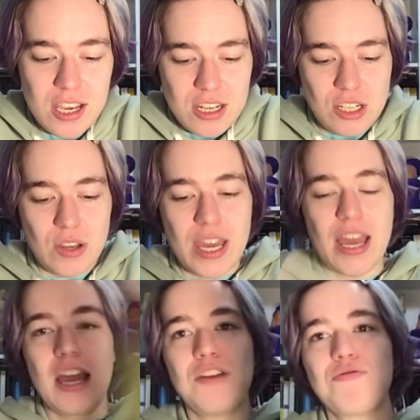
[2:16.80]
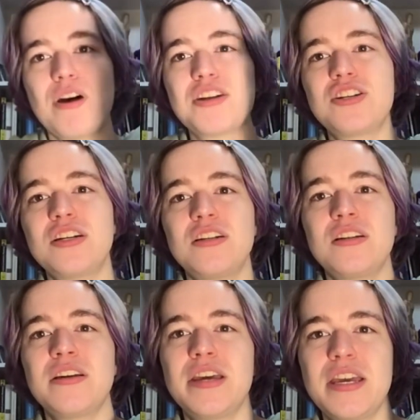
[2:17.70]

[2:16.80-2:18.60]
to get a Russian